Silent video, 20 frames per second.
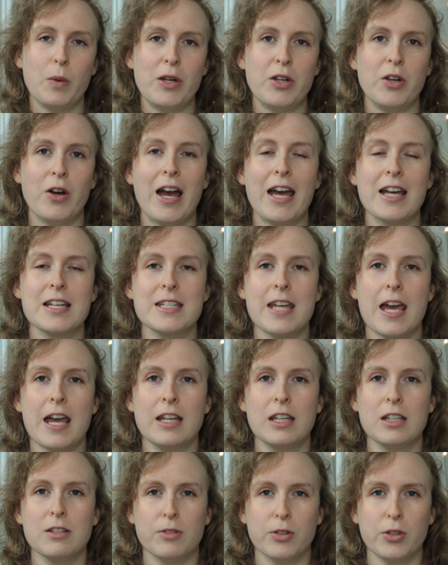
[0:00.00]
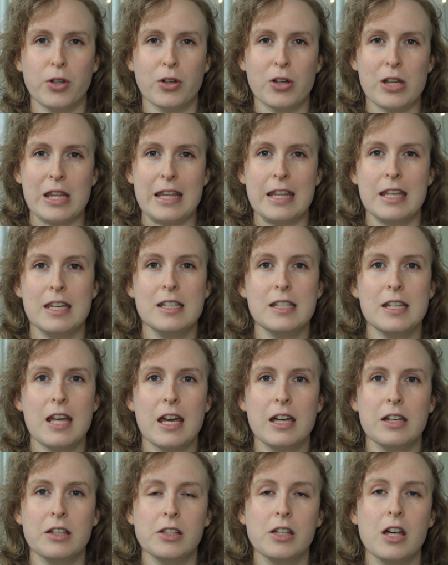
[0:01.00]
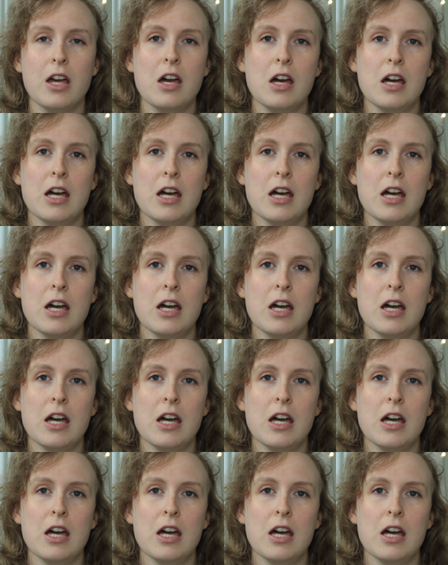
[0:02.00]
When you're exhaling for longer than inhale,